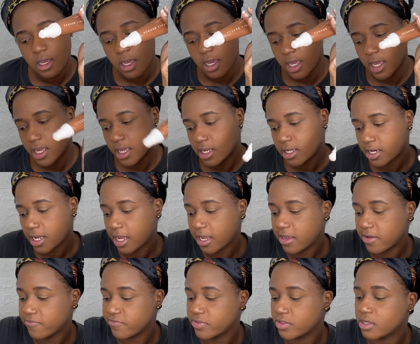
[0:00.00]
And I
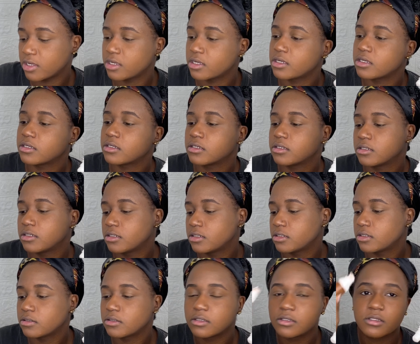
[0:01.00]
have
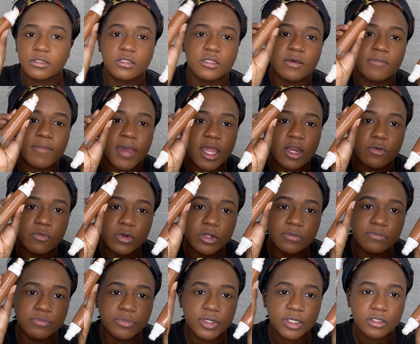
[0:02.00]
the matte one,
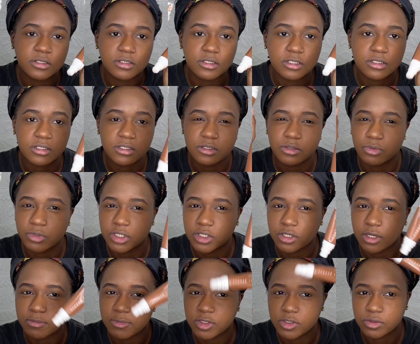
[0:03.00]
but since it's winter, I'm
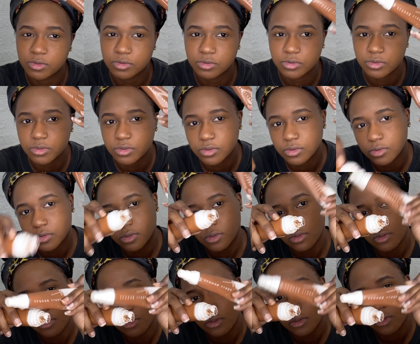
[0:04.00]
gonna use
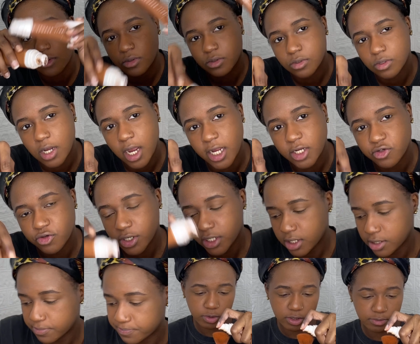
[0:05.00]
hydrating.
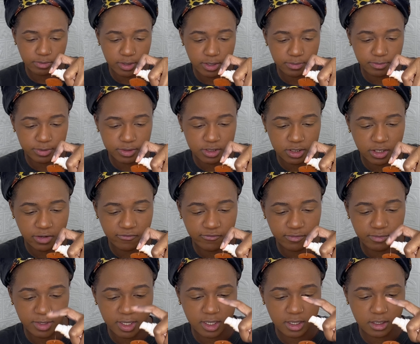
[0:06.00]
One pump is enough for
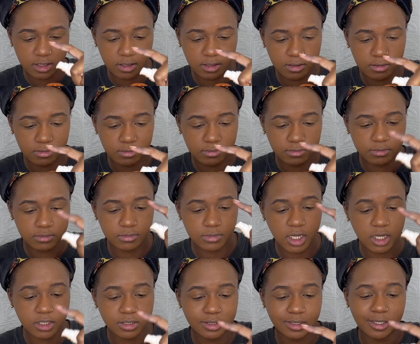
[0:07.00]
me.
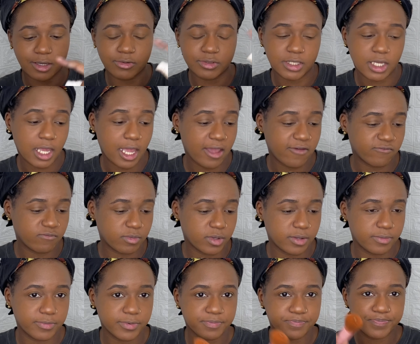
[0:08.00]
Honestly, that was like half a pump.
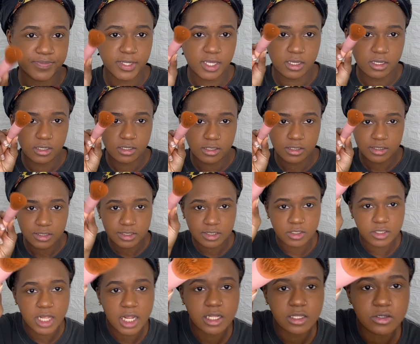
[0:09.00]
So
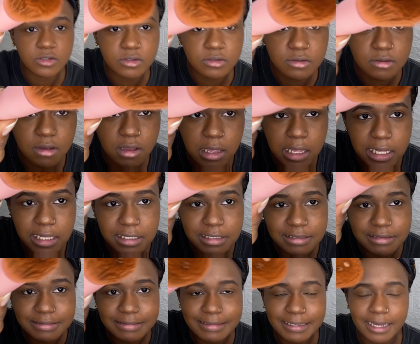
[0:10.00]
that little
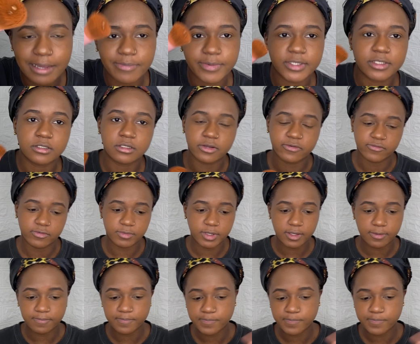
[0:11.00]
dab is enough for me.